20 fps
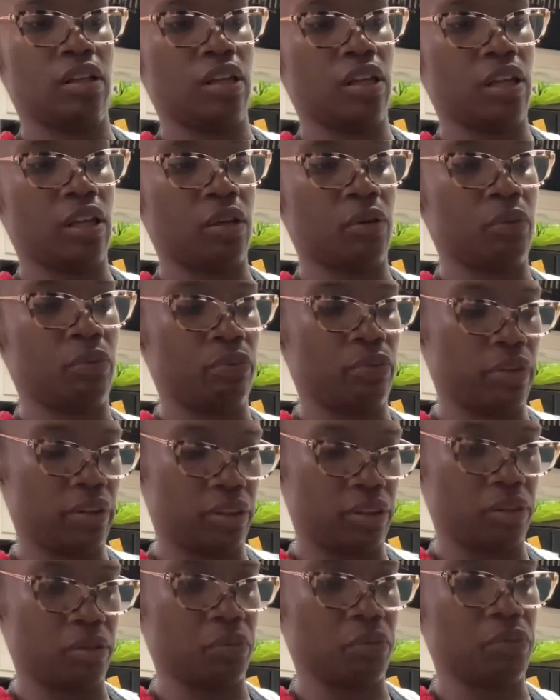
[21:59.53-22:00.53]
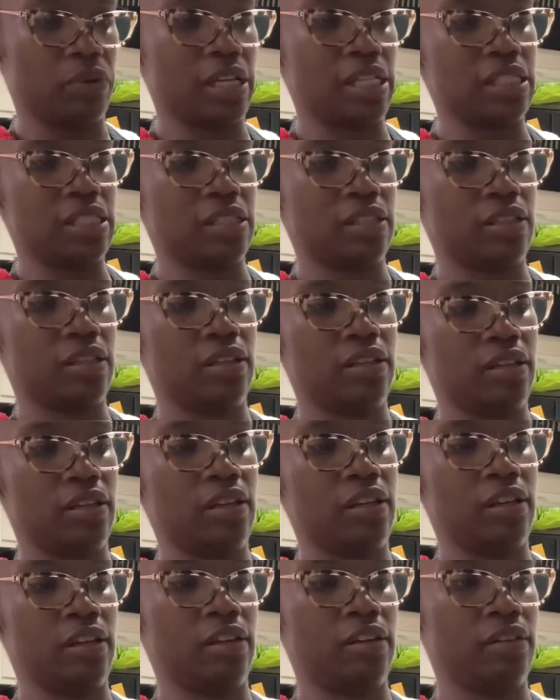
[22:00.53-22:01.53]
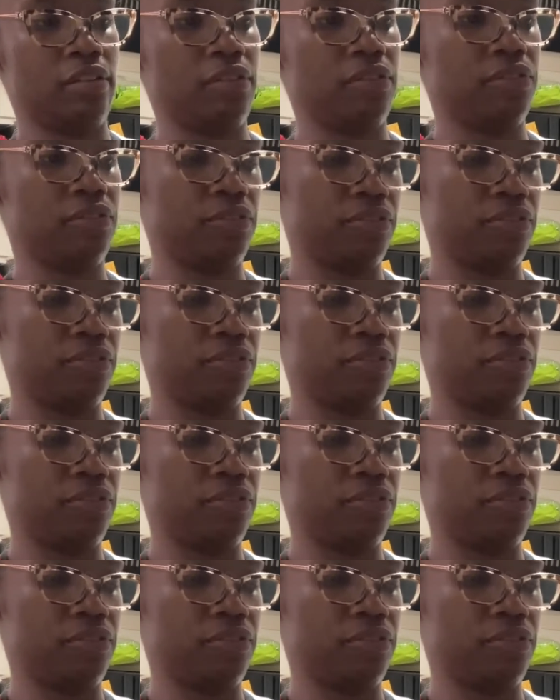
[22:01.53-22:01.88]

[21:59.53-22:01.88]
And with the rest of